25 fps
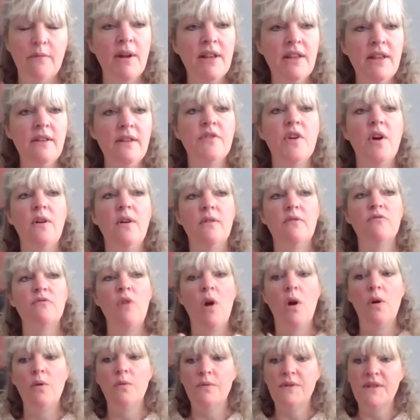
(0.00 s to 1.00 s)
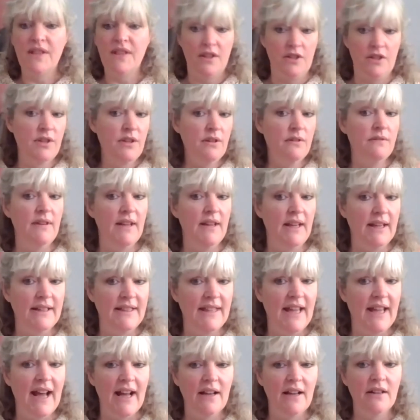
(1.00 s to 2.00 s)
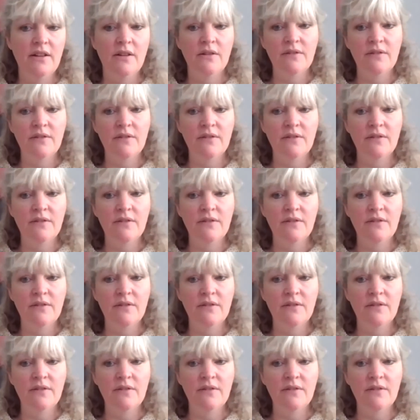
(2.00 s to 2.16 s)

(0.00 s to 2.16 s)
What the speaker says: When you've got roles that do need that,